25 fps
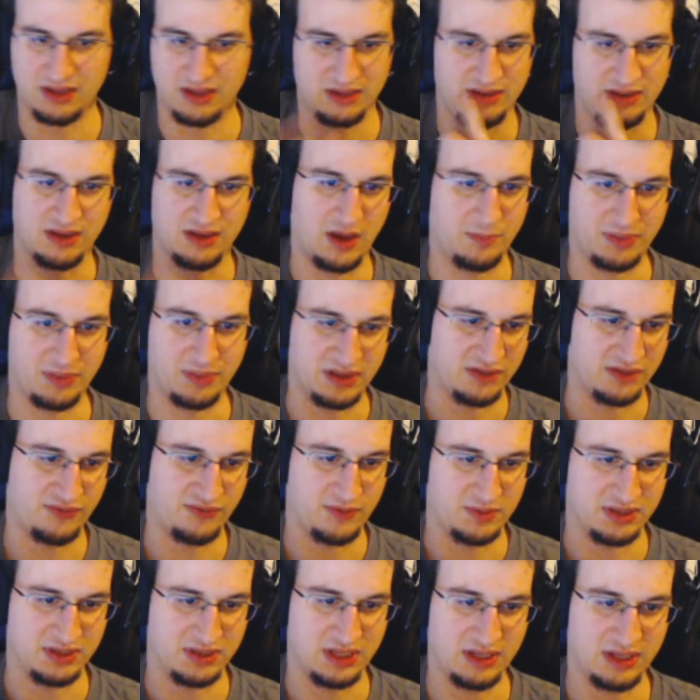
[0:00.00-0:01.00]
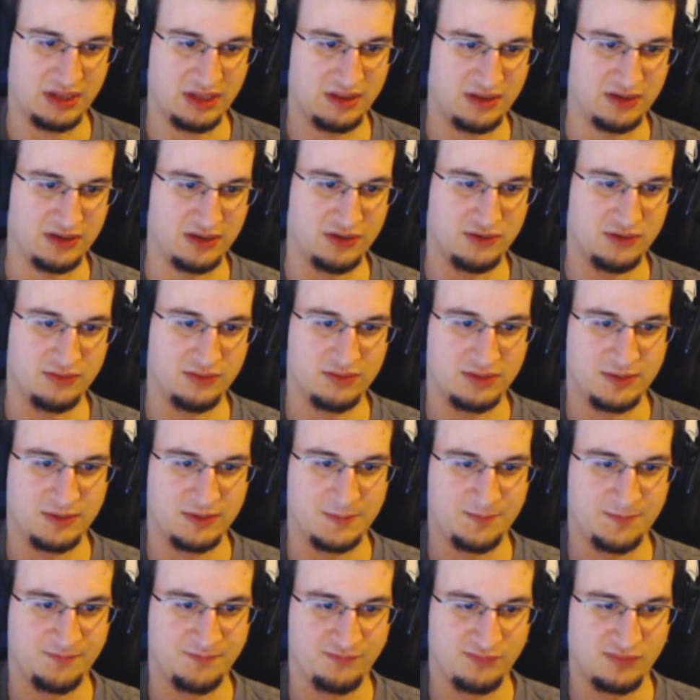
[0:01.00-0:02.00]
opposite for me. This is the new...
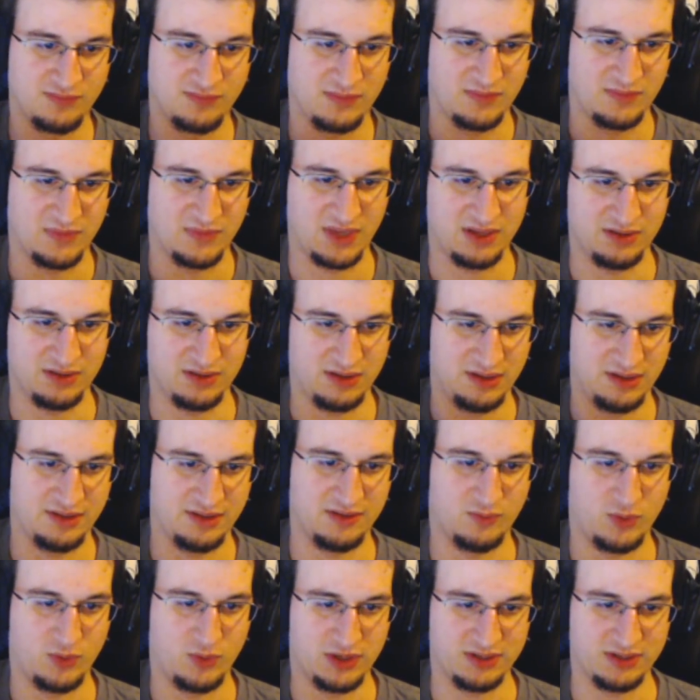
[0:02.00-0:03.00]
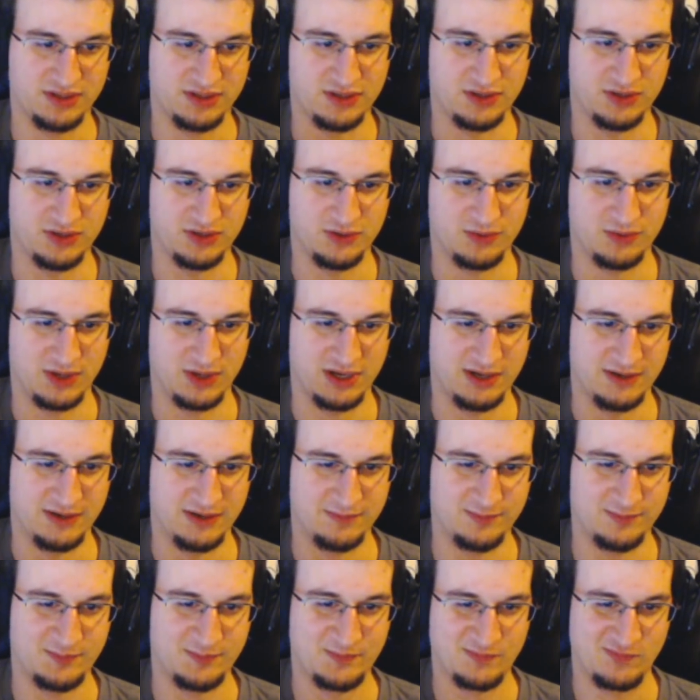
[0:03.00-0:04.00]
is that one of the new
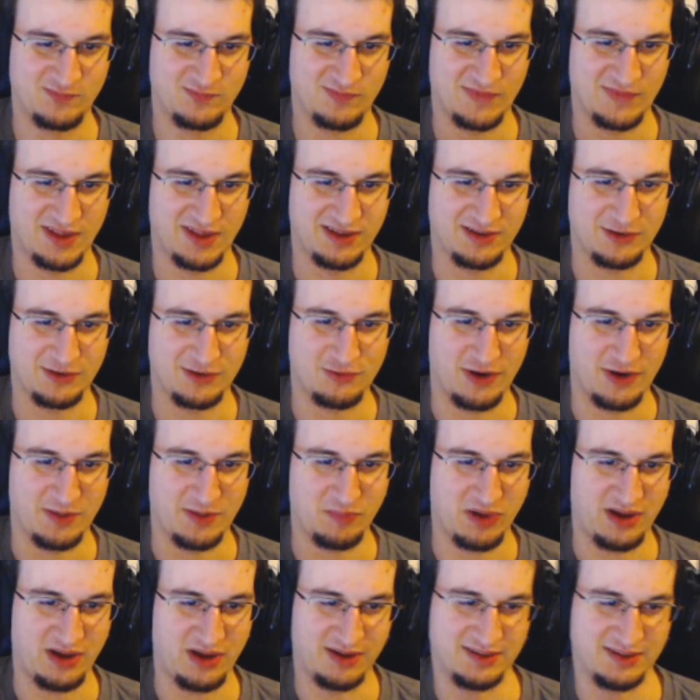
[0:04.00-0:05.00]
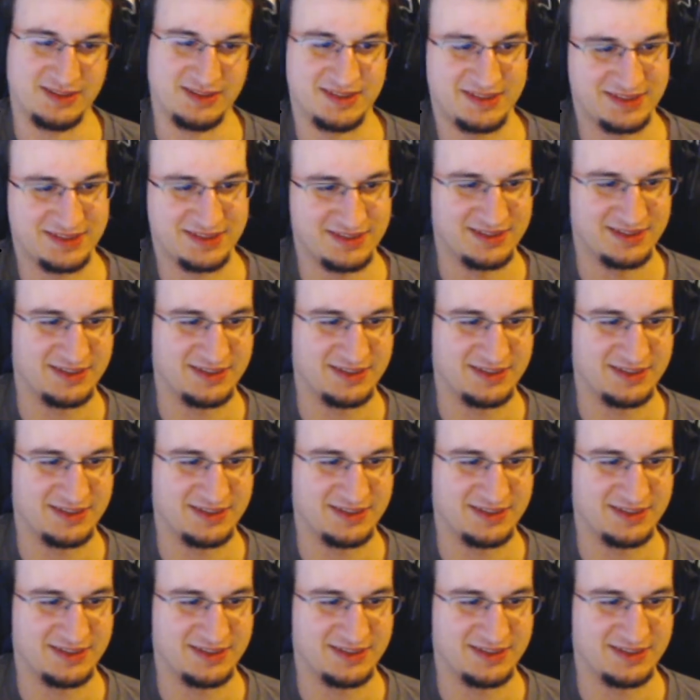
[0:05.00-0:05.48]
Grandpa Hans